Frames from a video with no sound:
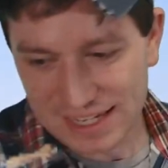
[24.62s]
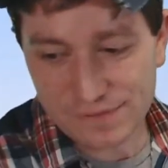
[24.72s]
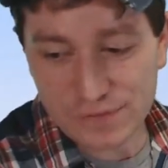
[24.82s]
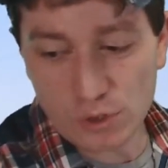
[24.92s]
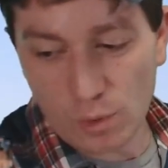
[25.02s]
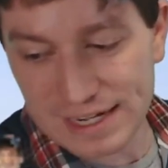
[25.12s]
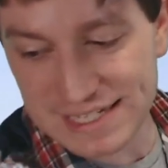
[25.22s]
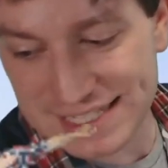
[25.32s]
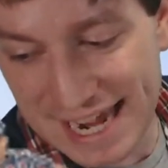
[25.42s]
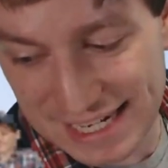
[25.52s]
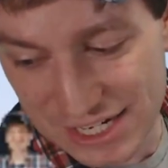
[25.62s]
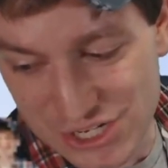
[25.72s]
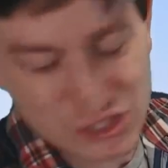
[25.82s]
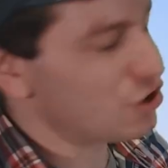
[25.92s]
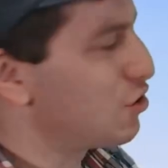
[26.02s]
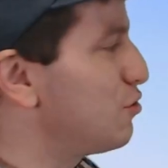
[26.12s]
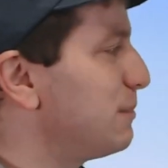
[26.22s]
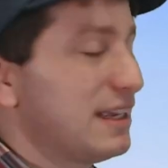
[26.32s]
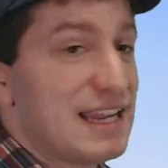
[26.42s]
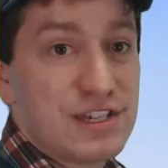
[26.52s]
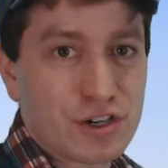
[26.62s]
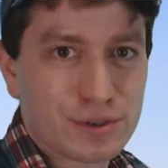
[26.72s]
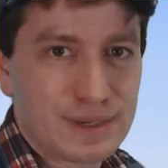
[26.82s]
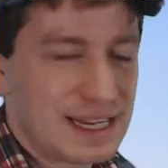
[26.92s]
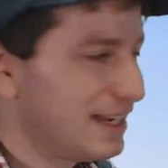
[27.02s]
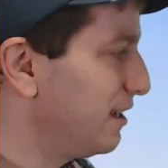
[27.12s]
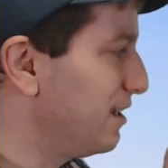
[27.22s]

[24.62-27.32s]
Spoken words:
If you want to say assume in Korean,